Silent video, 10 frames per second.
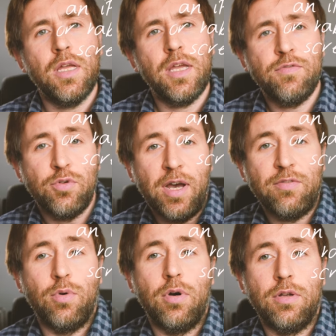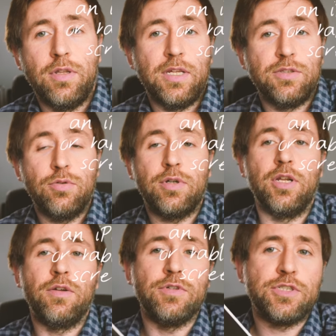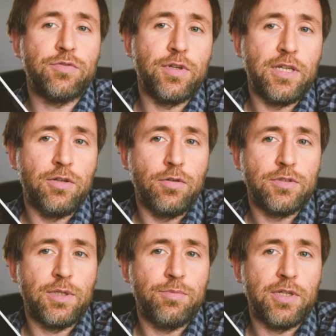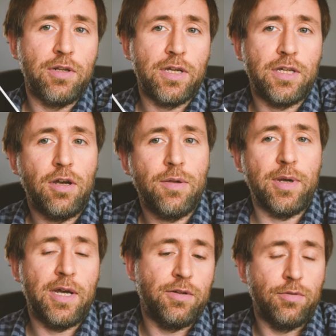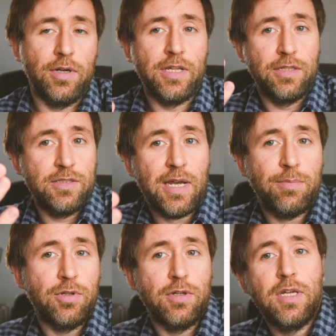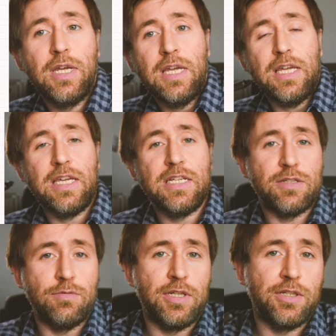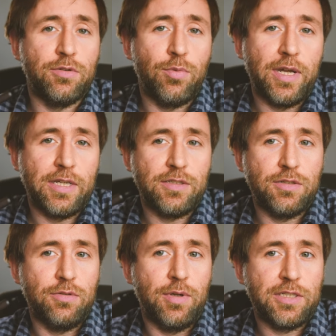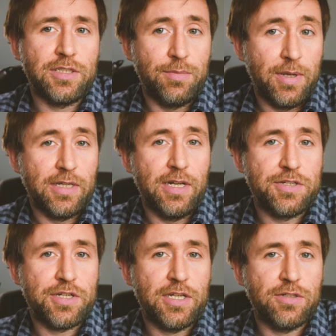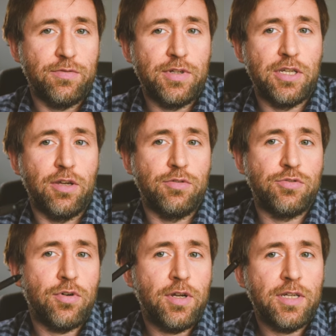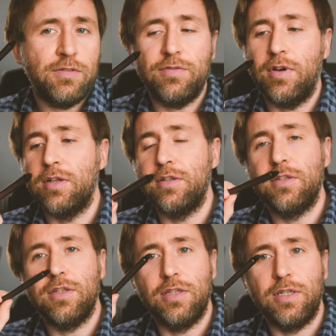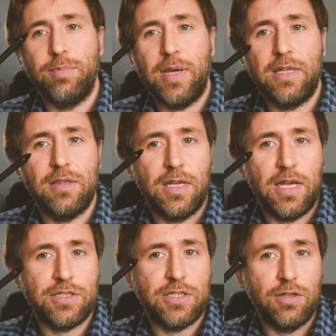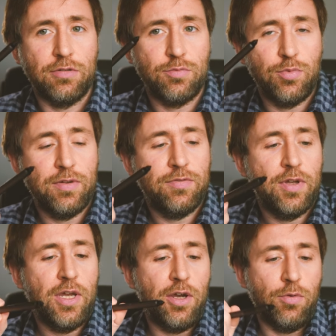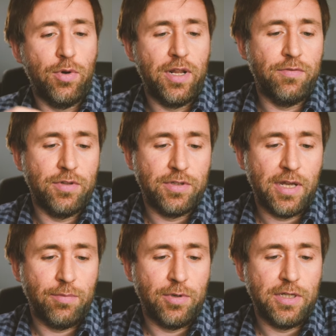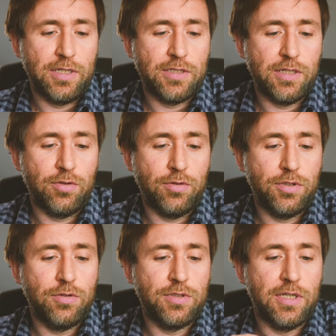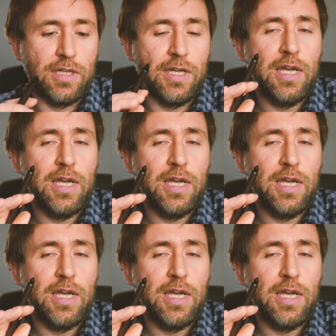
If you have one, then talking over a screen on something like an iPad or any tablet is a really good way to actually make an educational video. Try and find the pen that actually goes with whatever tablet is that you're using.